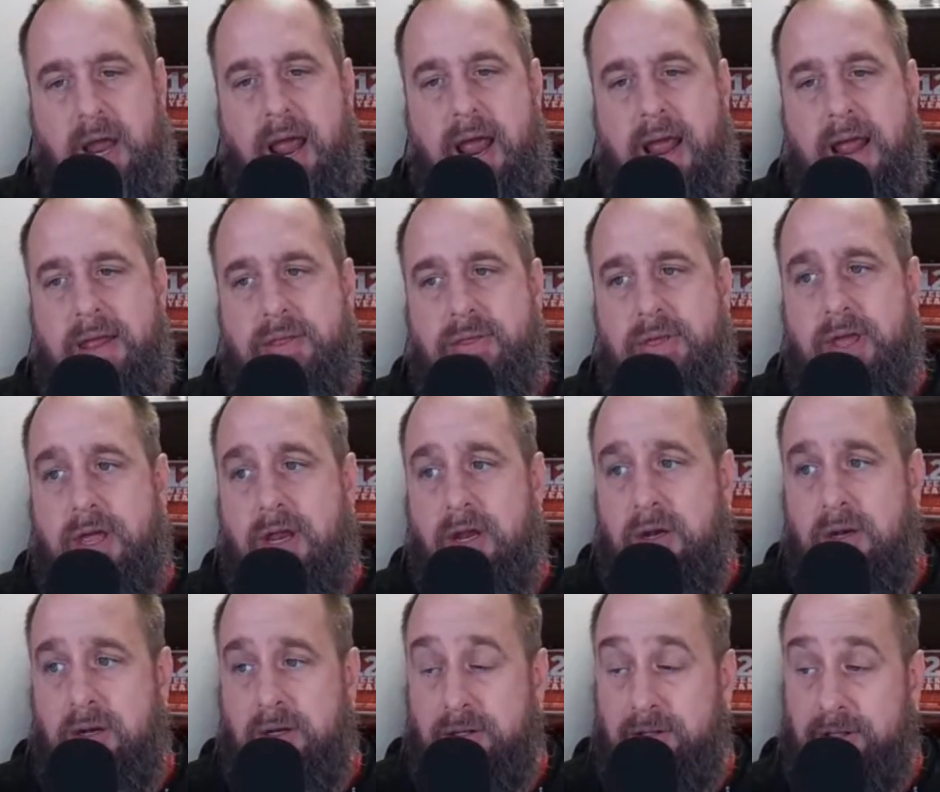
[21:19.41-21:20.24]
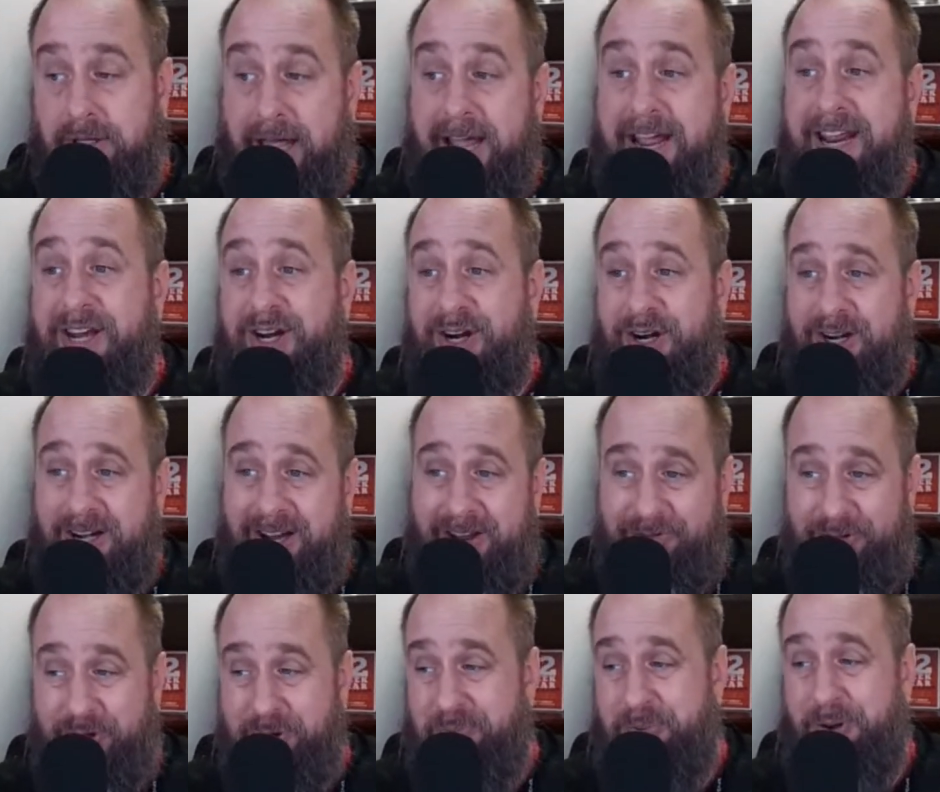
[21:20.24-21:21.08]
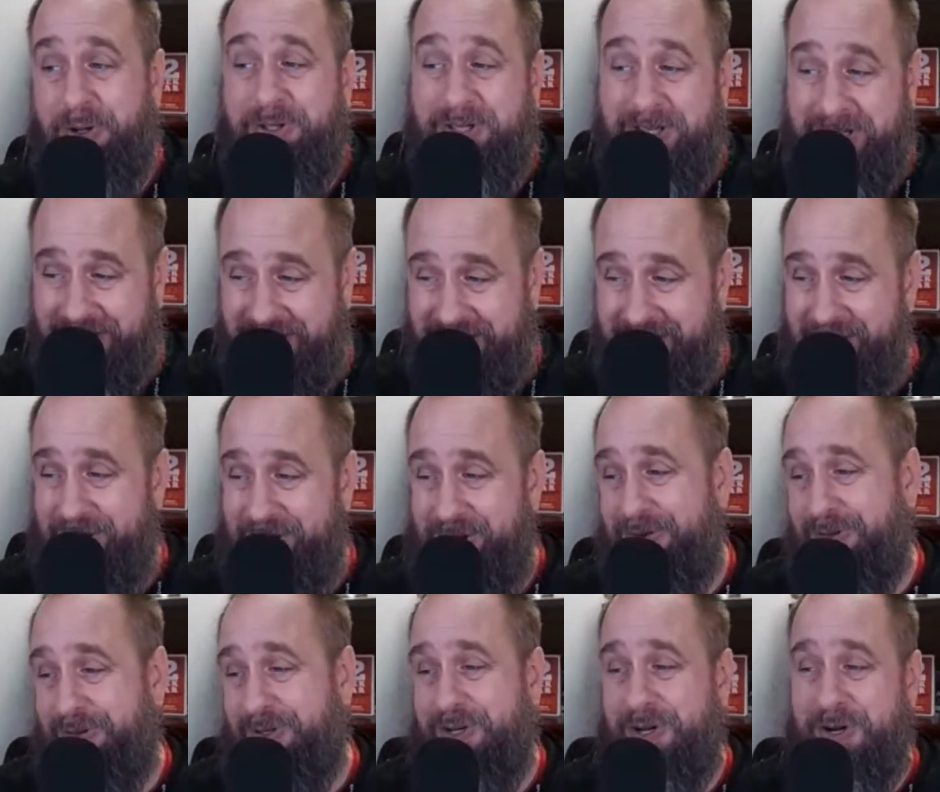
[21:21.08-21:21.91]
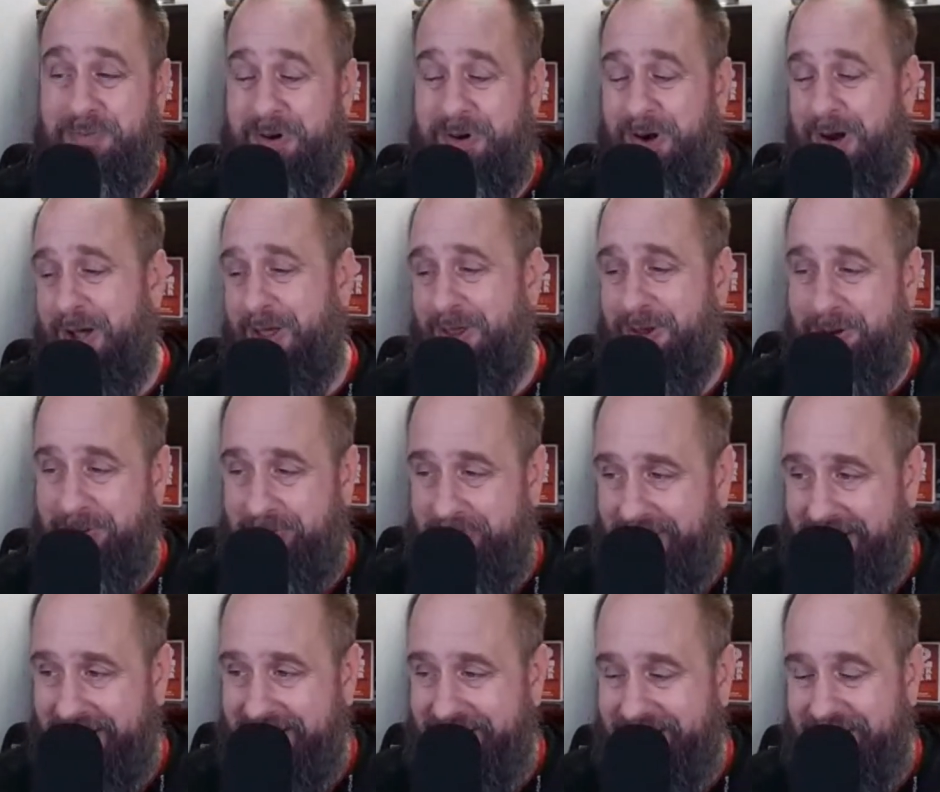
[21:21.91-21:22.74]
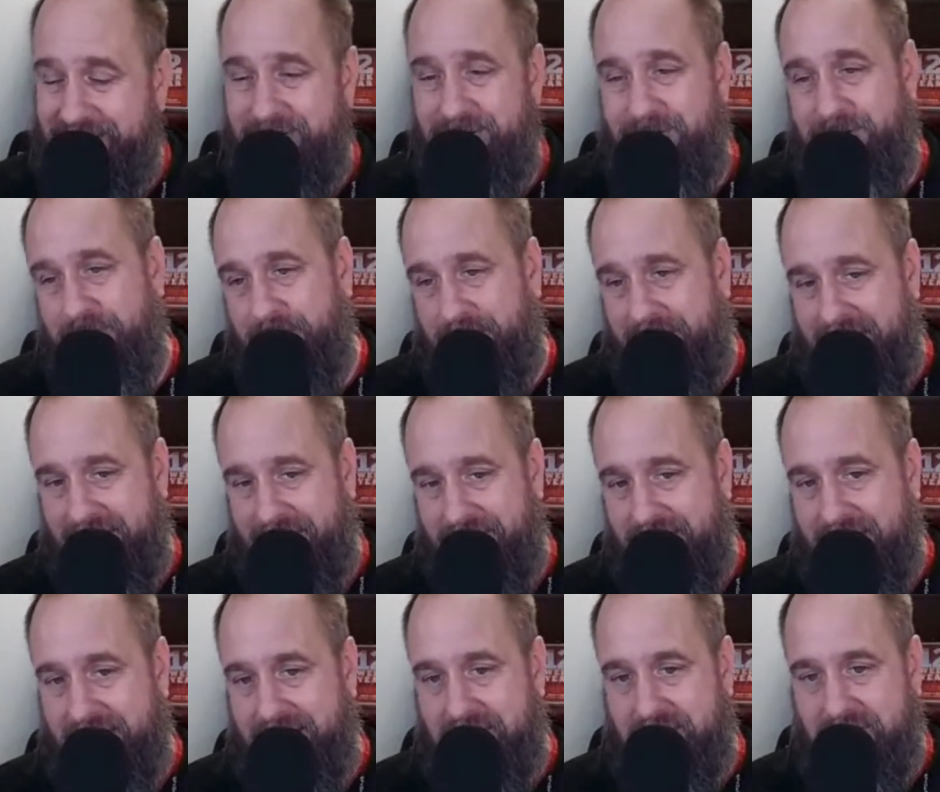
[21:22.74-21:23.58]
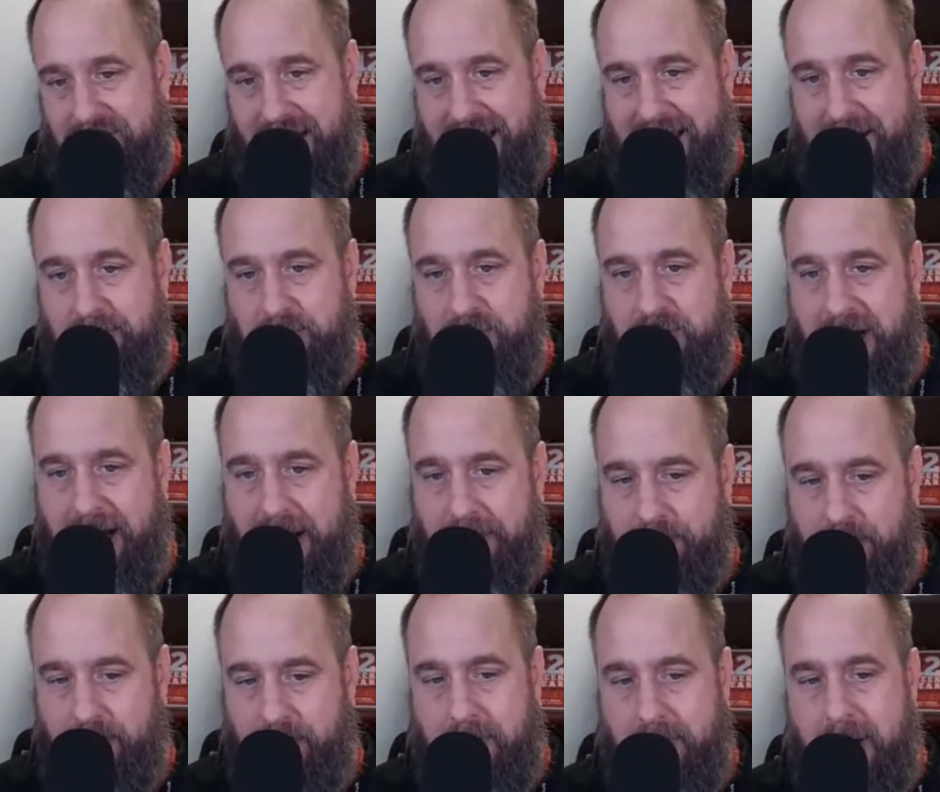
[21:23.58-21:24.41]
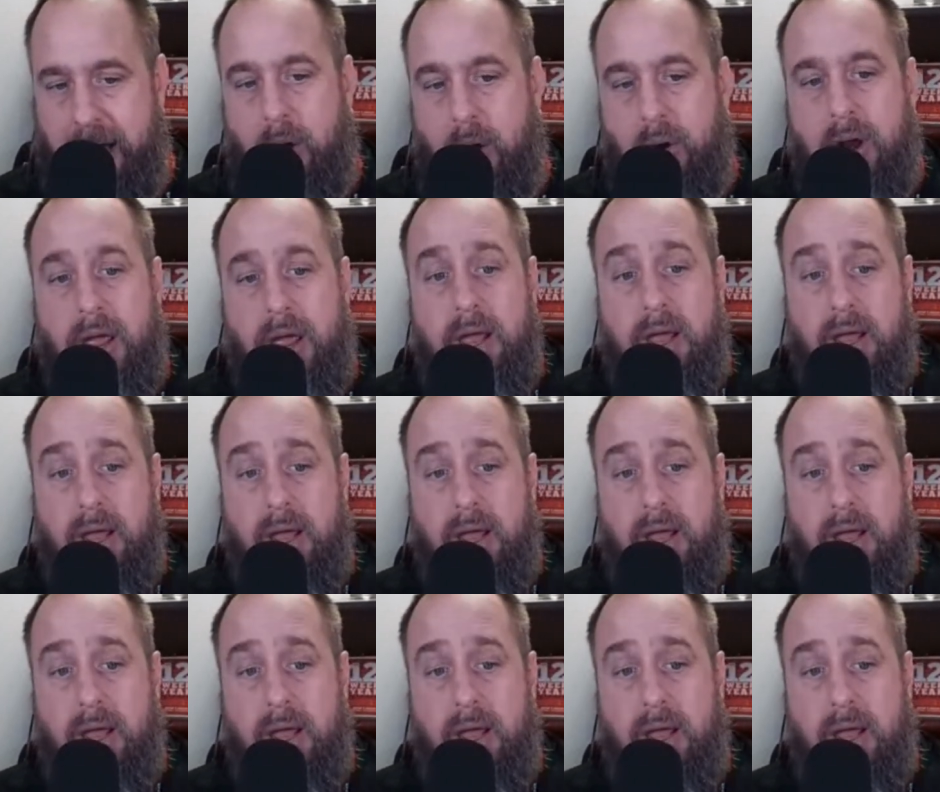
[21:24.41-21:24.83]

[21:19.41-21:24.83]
And then later, if you put this to YouTube or other places, you can then time chapter them out.